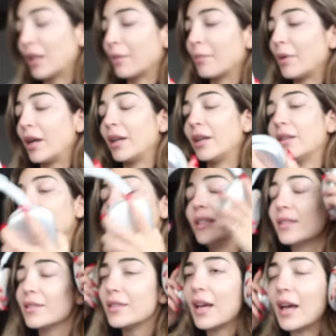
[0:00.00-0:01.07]
like
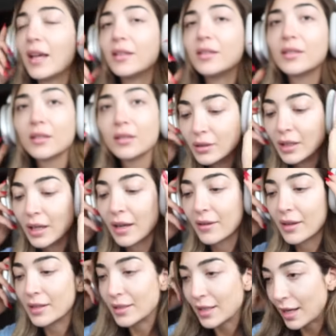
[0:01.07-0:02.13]
these are dead. Yeah,
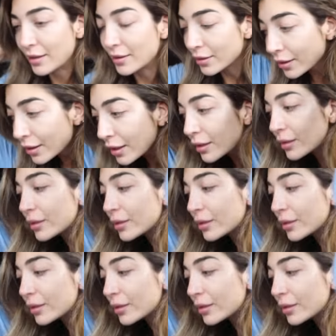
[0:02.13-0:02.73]
they're dead. Okay,